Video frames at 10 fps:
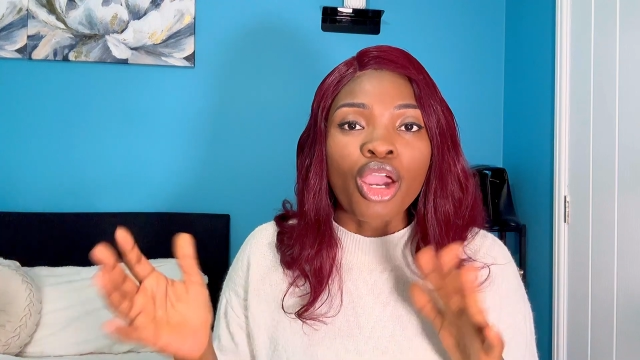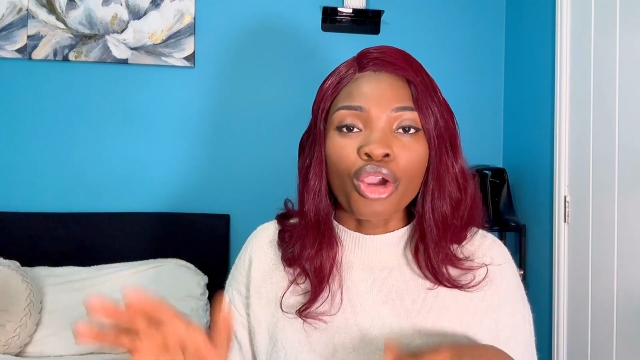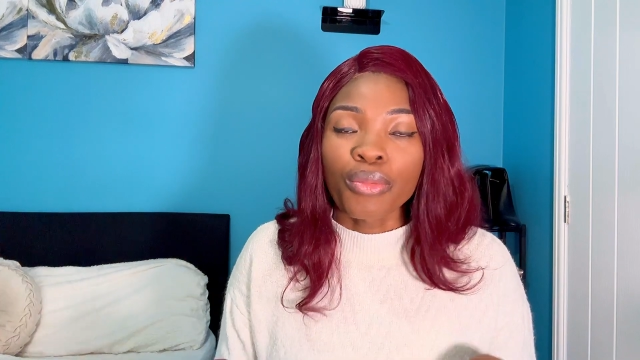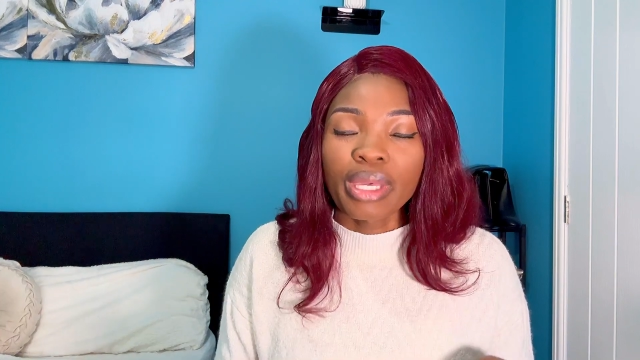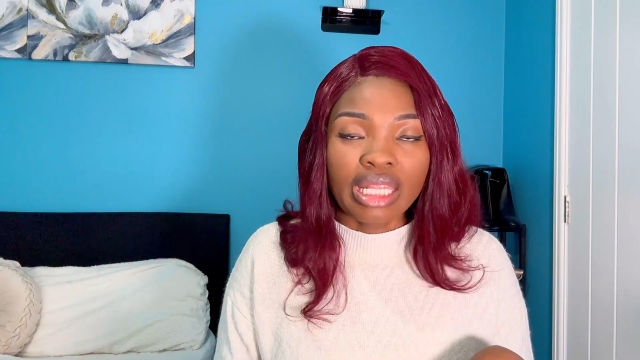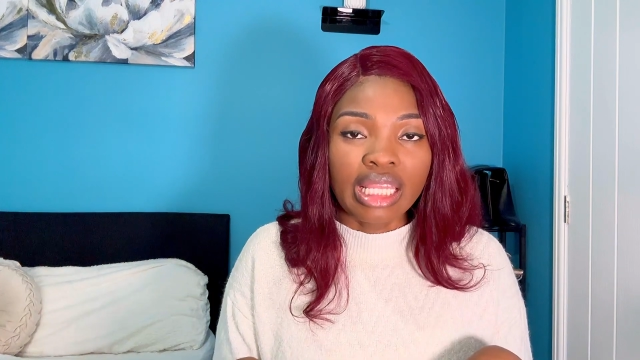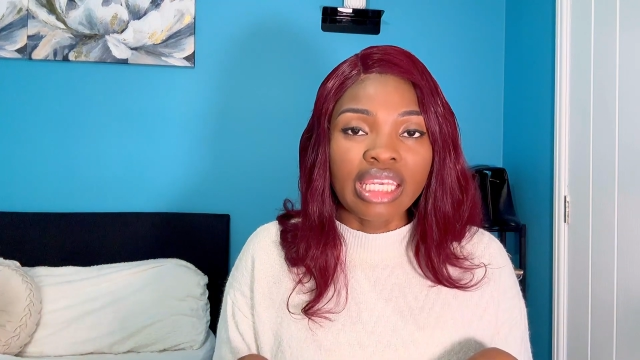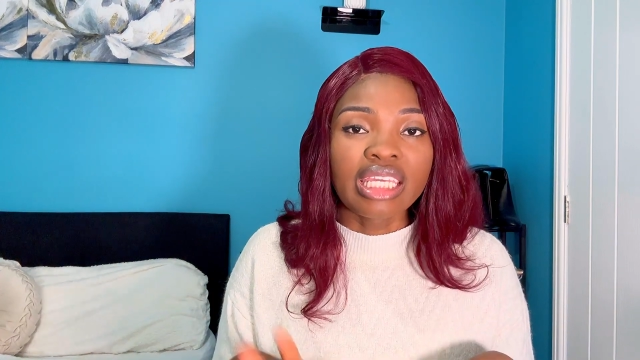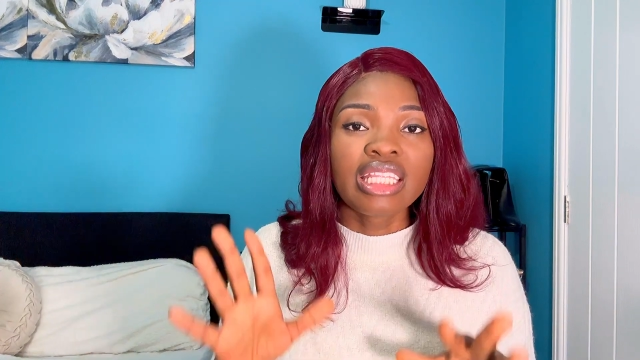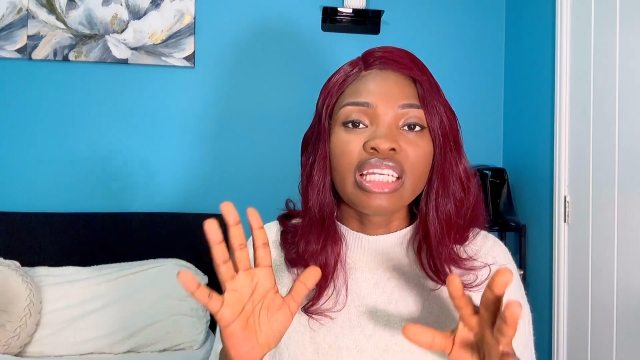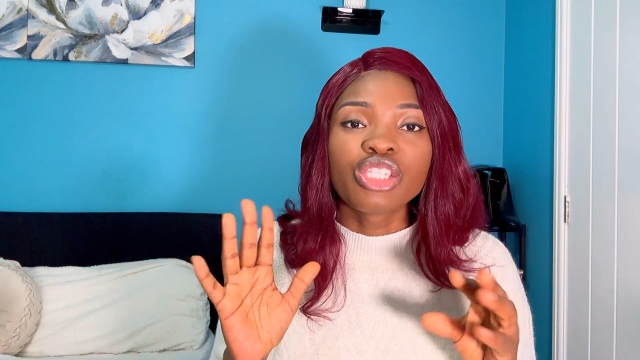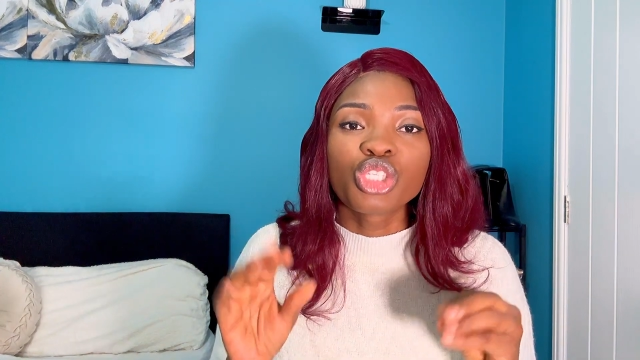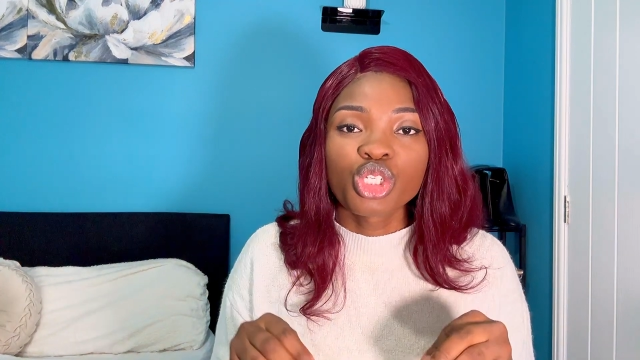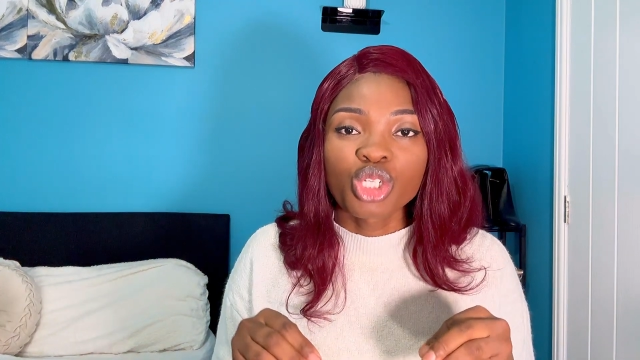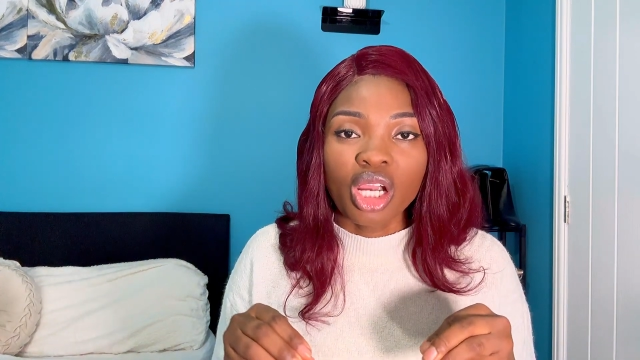Currently, the
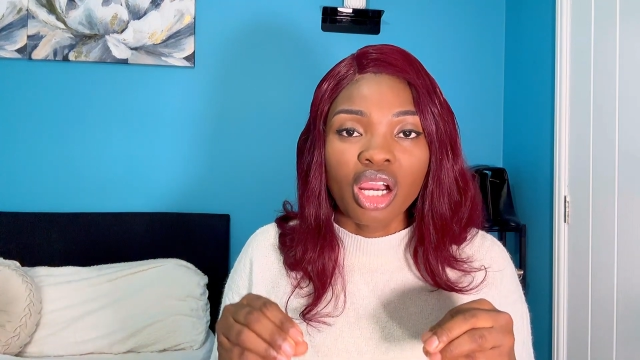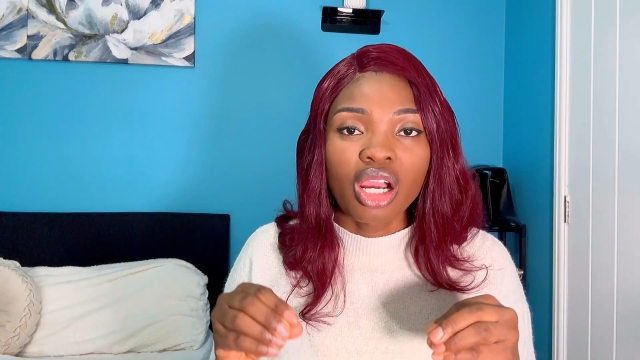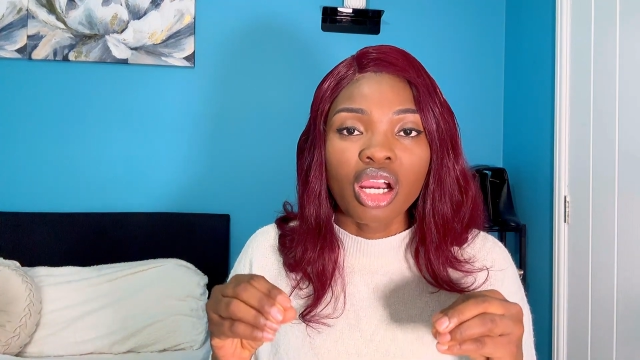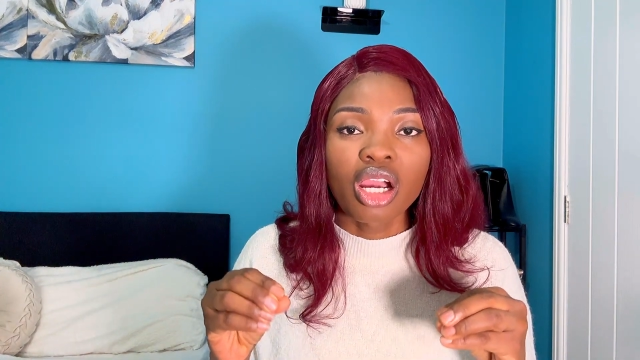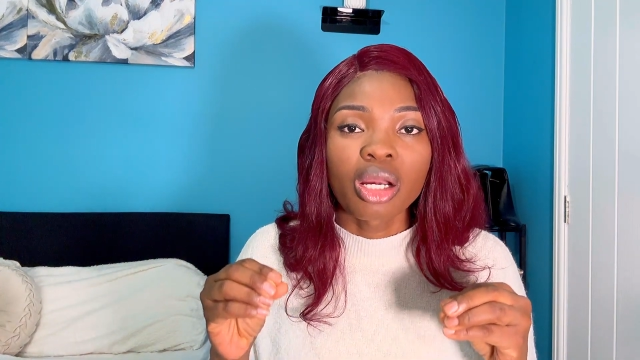teacher